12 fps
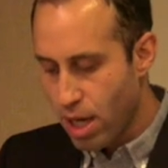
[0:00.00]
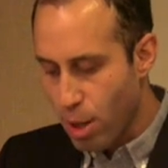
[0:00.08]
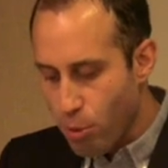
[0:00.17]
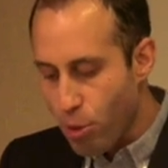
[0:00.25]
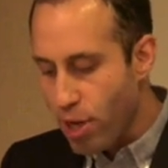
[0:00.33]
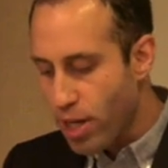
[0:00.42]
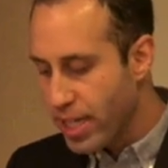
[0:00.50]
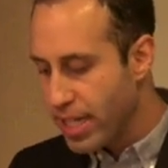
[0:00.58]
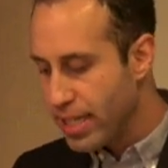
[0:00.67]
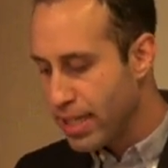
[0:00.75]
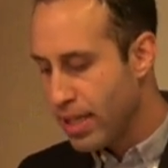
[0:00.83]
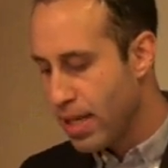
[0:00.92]
a
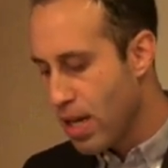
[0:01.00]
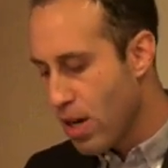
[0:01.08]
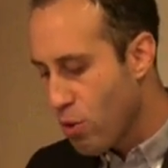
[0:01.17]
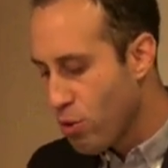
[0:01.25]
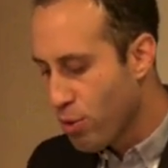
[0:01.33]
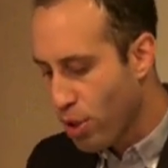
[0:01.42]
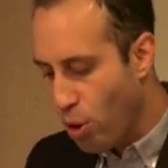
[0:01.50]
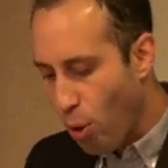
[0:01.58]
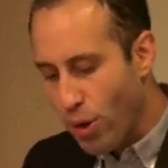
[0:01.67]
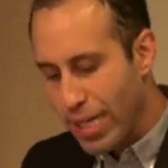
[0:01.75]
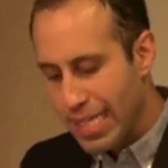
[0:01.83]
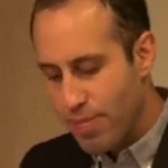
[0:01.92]
Moroccan whose
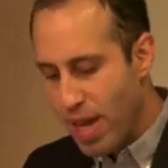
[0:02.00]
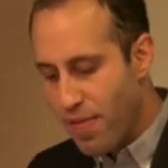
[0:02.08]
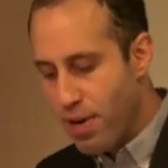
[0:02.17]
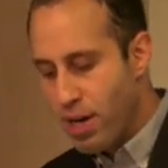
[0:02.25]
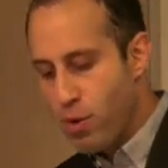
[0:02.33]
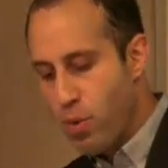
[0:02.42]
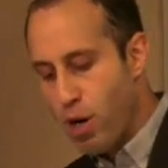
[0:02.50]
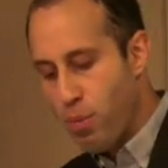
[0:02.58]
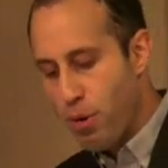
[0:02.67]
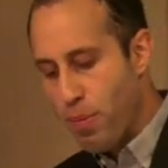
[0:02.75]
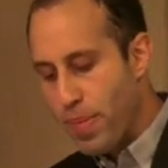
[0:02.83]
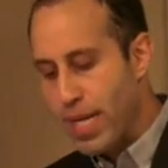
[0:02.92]
recordings may very well
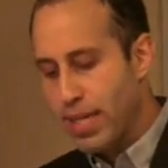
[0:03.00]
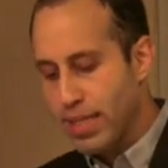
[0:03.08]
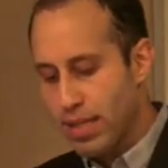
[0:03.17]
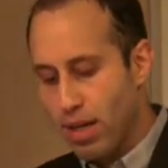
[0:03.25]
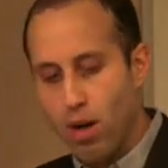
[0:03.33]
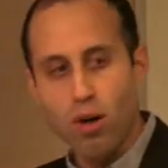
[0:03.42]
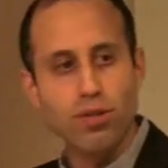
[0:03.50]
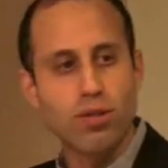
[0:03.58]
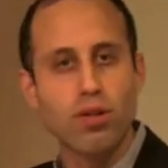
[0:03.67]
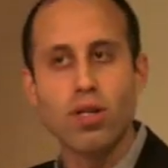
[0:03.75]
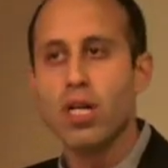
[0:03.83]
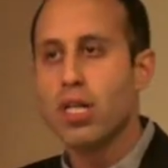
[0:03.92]
permit us to
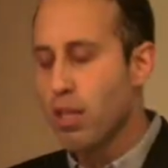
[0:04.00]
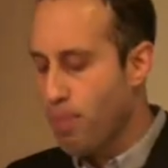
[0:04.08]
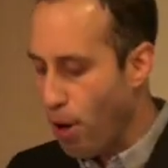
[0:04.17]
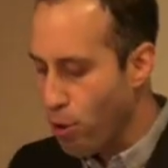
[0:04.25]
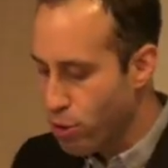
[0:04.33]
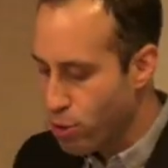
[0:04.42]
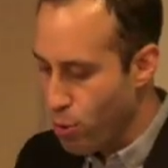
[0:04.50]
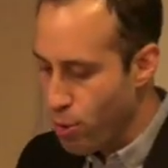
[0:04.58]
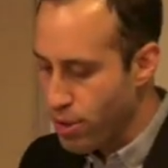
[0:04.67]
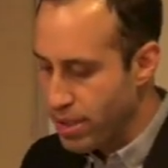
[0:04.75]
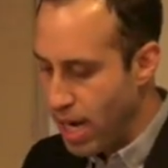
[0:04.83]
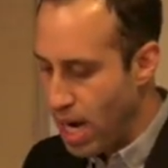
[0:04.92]
alter the
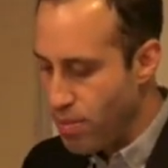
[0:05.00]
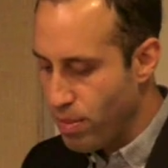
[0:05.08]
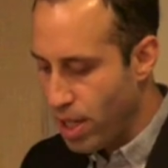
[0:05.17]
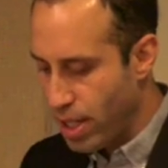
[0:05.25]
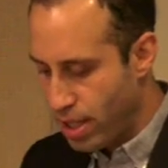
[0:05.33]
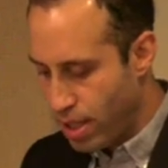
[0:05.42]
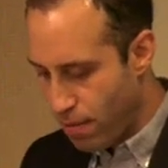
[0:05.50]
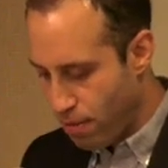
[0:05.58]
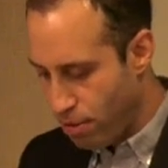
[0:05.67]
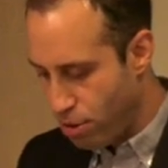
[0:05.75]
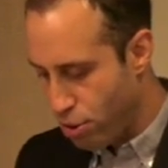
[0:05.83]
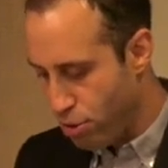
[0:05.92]
post-war timeline
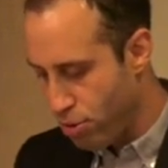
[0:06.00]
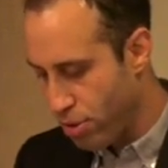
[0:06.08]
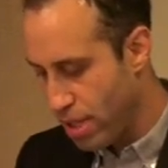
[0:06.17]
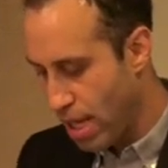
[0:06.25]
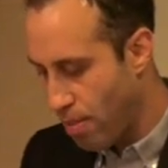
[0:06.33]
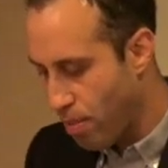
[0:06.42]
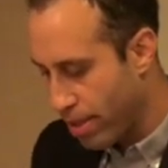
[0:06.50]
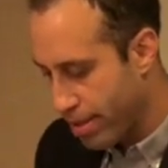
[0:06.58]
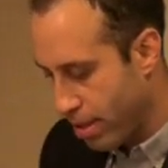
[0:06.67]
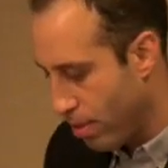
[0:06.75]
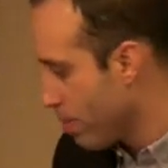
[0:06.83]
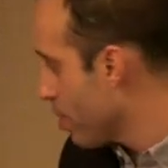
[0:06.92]
for Jews and
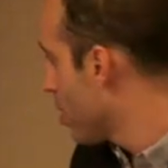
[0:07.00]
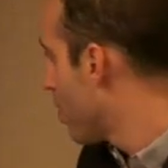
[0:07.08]
Muslims.